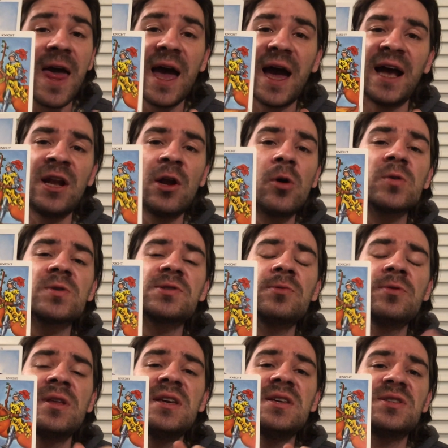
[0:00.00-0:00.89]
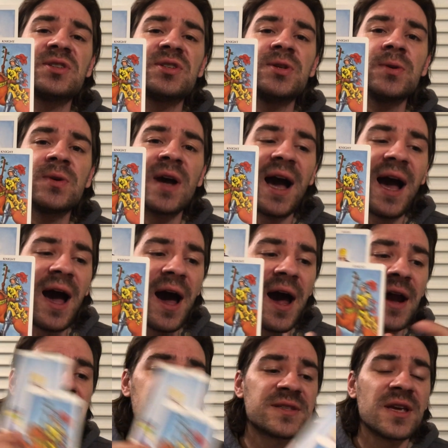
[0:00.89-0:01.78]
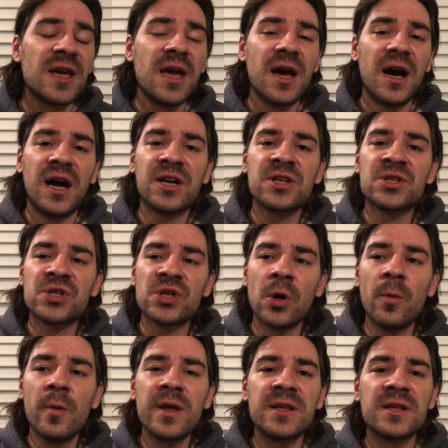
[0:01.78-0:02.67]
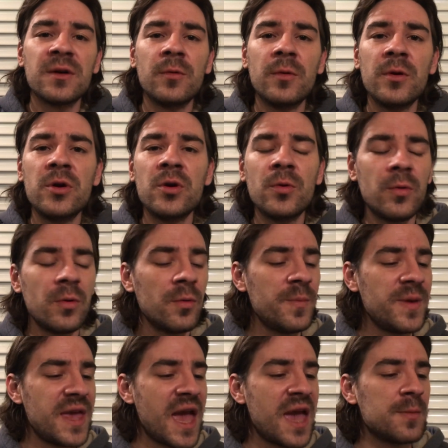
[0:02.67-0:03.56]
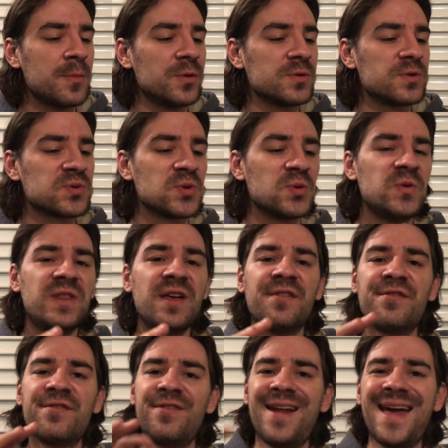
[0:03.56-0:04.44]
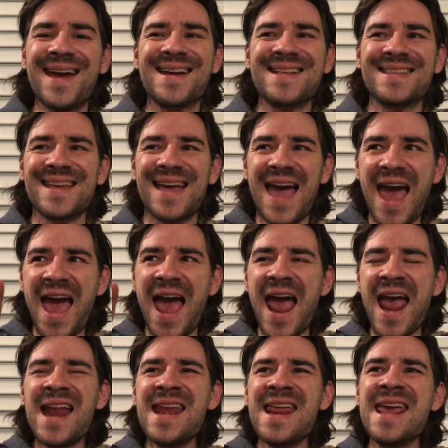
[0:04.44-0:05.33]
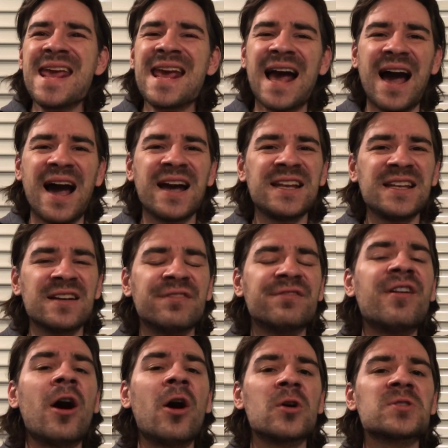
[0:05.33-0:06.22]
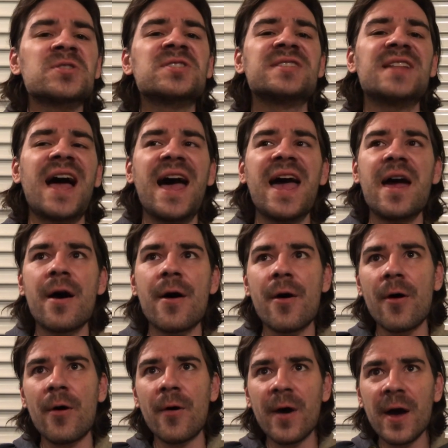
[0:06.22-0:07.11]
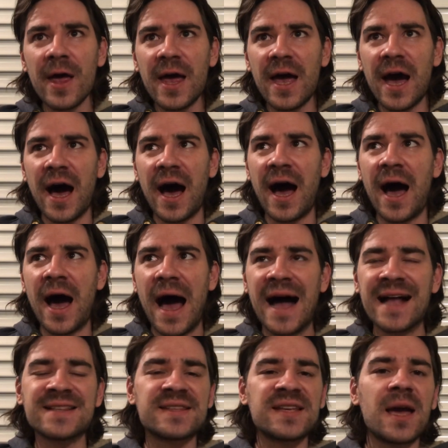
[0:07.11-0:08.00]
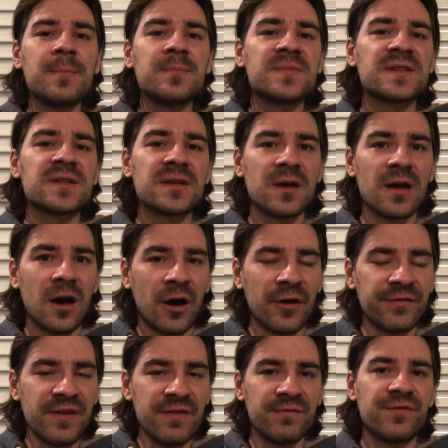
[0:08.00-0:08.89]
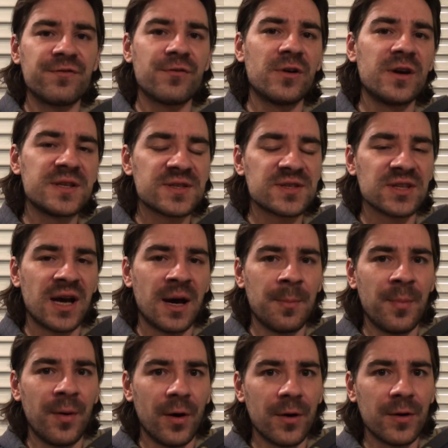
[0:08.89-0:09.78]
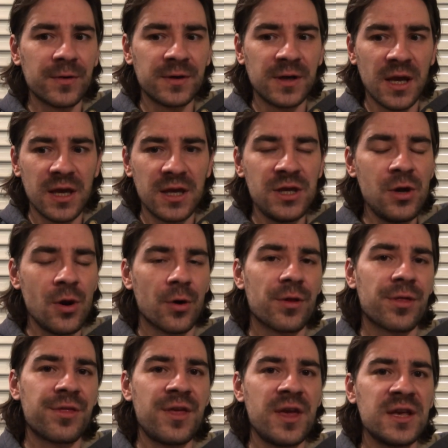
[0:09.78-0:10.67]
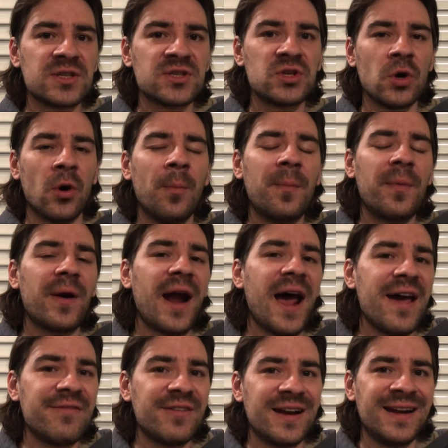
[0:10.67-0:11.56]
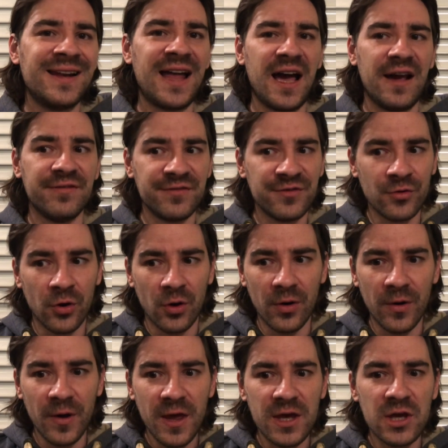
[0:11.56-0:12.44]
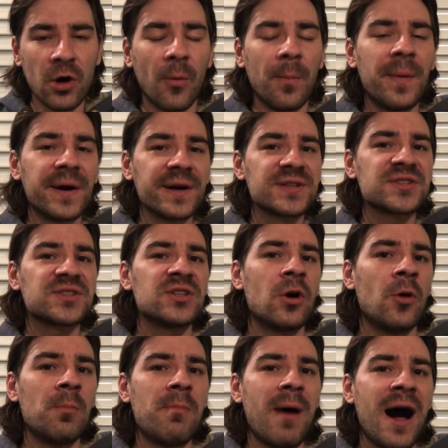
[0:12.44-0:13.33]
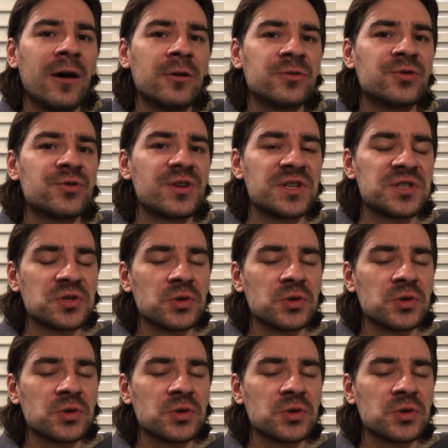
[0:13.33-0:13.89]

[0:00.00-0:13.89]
And also these two cards are showing that you will be able to deflect any kind of hostile attempt of influence upon your things, your private life, your personal boundaries.